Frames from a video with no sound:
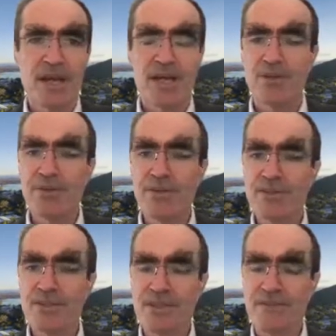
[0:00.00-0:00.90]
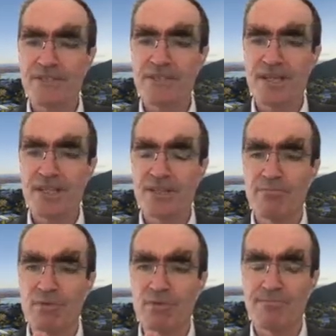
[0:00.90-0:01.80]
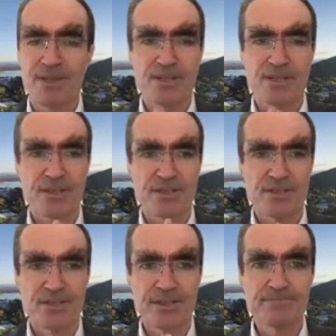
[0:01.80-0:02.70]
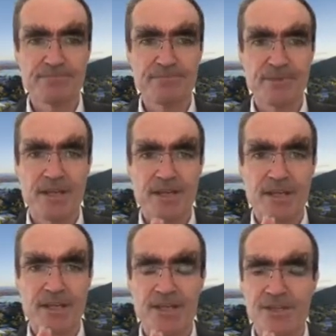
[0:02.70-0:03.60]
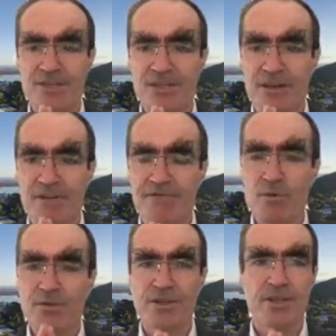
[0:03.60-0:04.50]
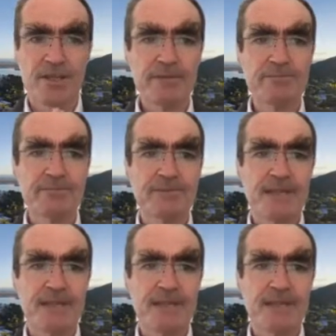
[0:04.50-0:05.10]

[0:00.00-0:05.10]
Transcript: And the honours, as I've said, is a more specialised year. It's a fourth year.